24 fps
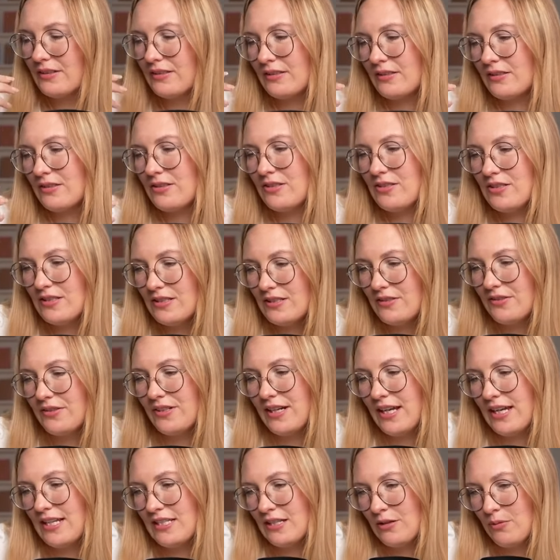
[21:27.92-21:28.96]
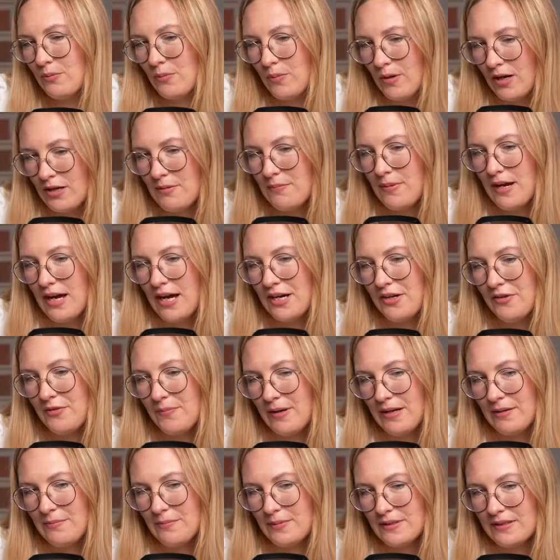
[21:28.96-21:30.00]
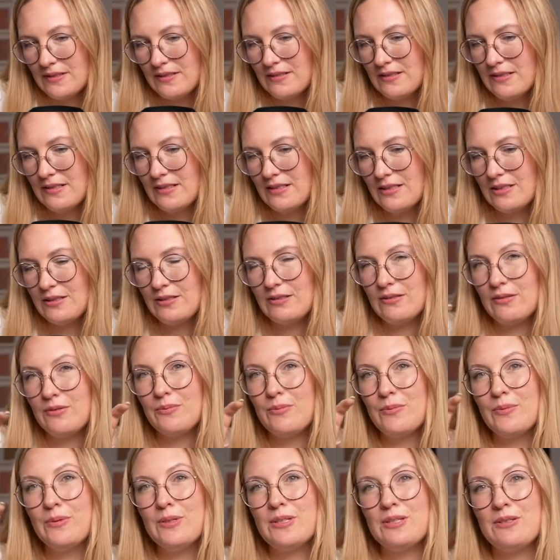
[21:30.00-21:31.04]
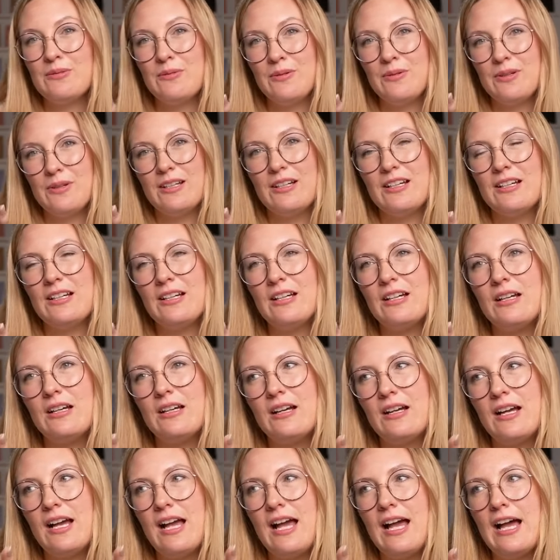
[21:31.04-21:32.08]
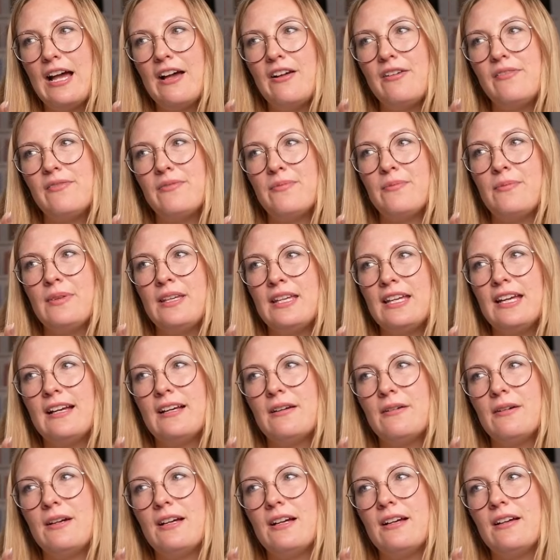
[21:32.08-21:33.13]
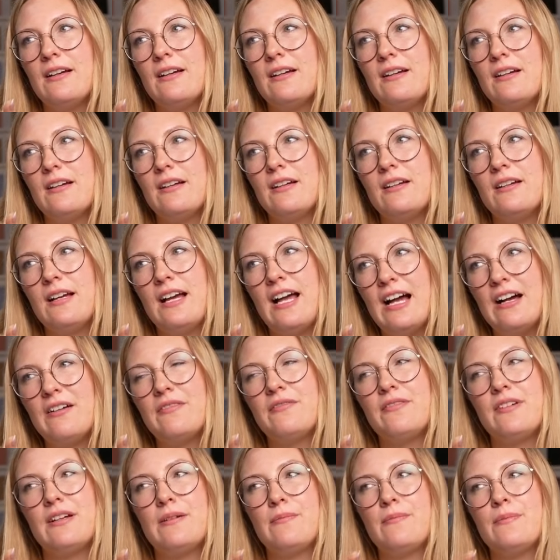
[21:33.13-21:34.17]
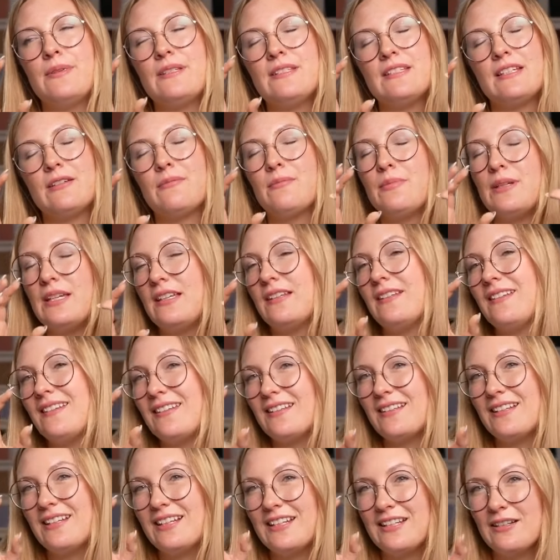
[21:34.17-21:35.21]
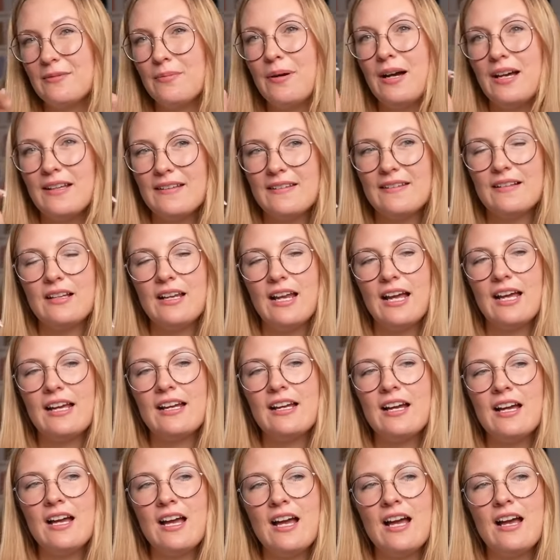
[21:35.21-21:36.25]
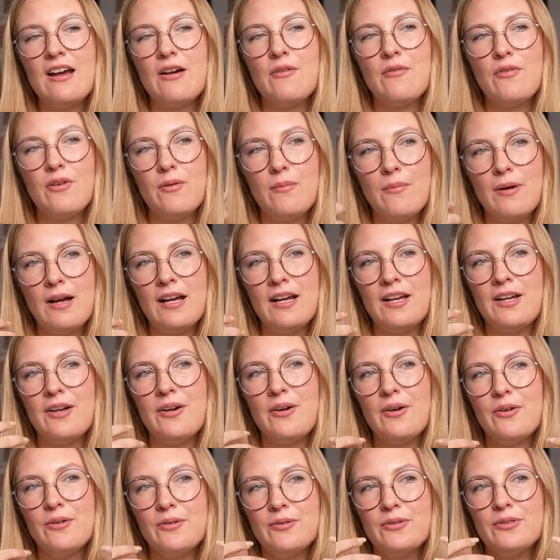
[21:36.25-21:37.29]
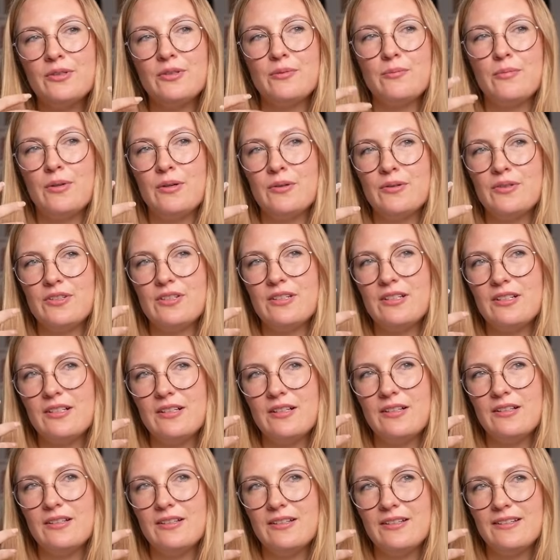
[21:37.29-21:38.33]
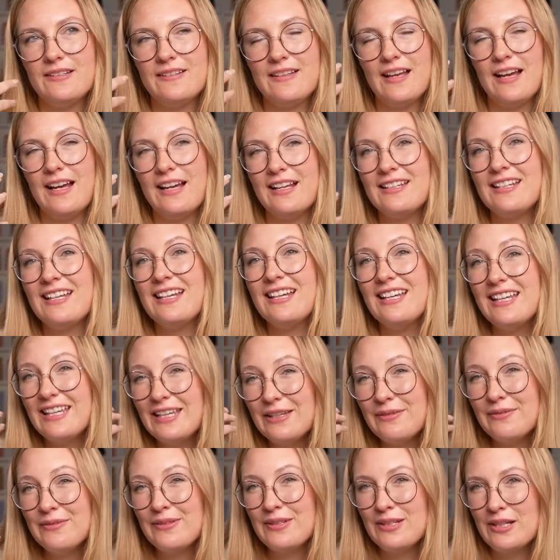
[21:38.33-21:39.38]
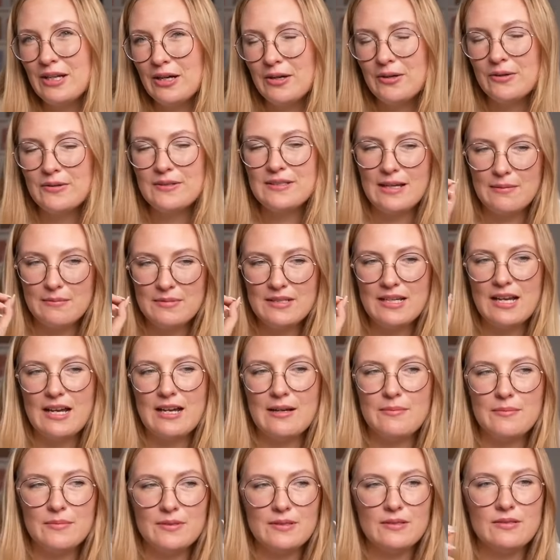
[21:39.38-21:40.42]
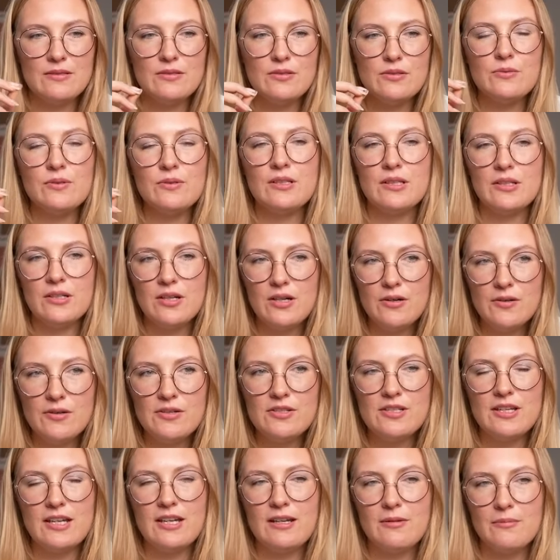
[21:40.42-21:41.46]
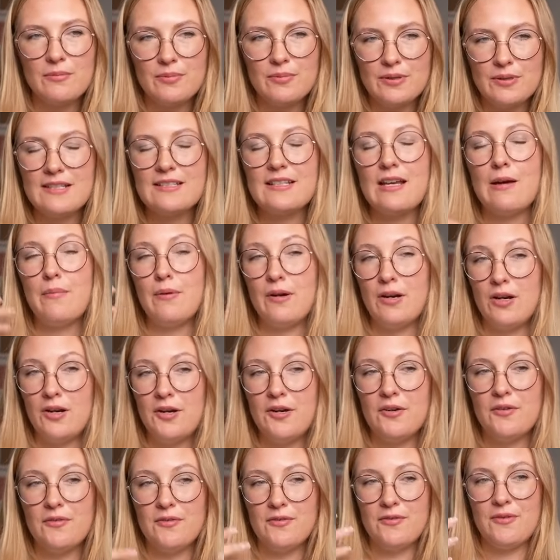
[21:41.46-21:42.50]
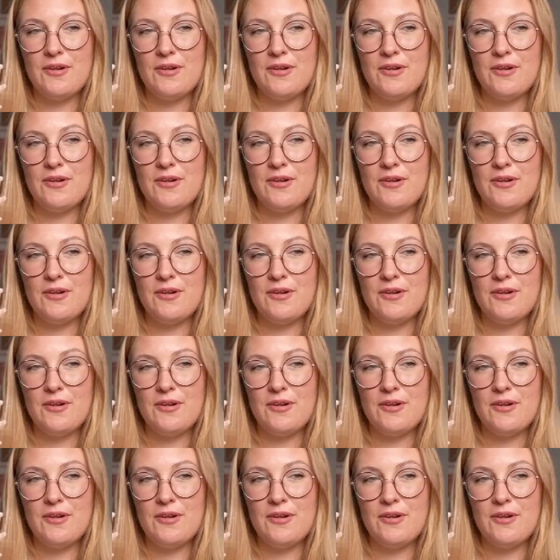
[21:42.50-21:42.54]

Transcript: just creating one part of my business would have me have a missing piece in the puzzle, like for my own emotional side. Even though sometimes doing the coaching brings up a lot of